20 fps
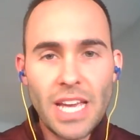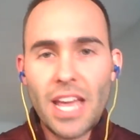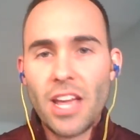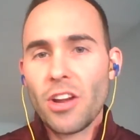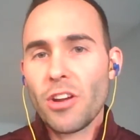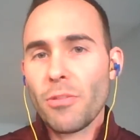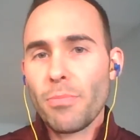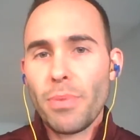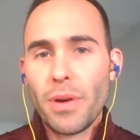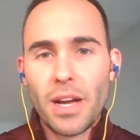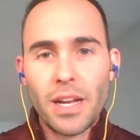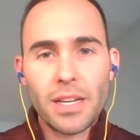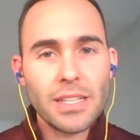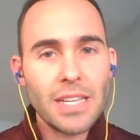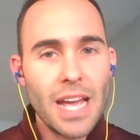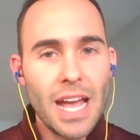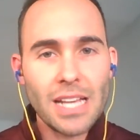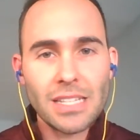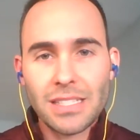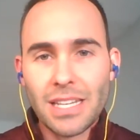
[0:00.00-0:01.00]
Anchor
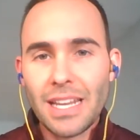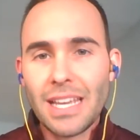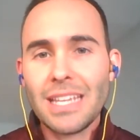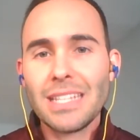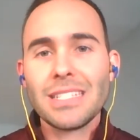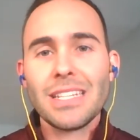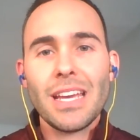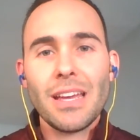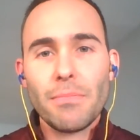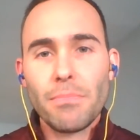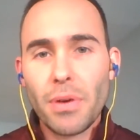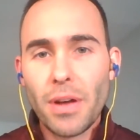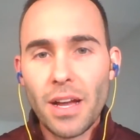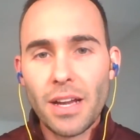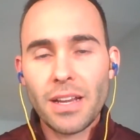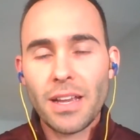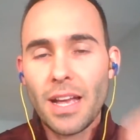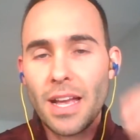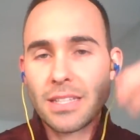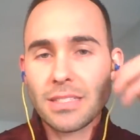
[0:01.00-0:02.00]
podcasts, LinkedIn
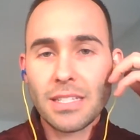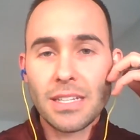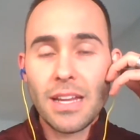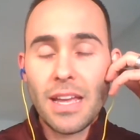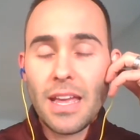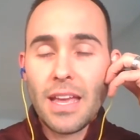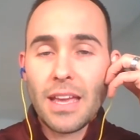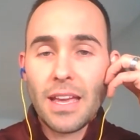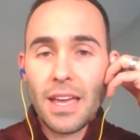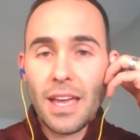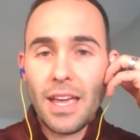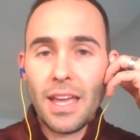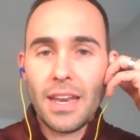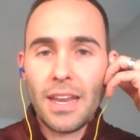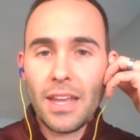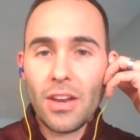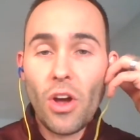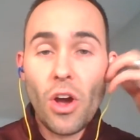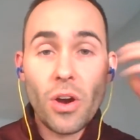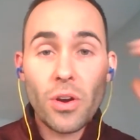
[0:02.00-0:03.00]
podcasts, and, and,
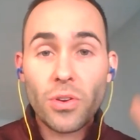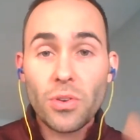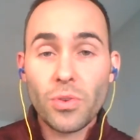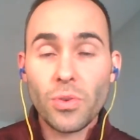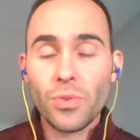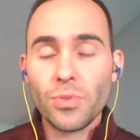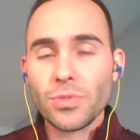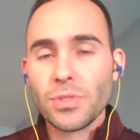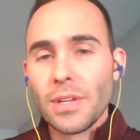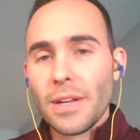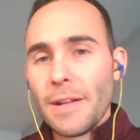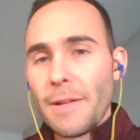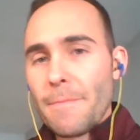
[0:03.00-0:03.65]
and articles.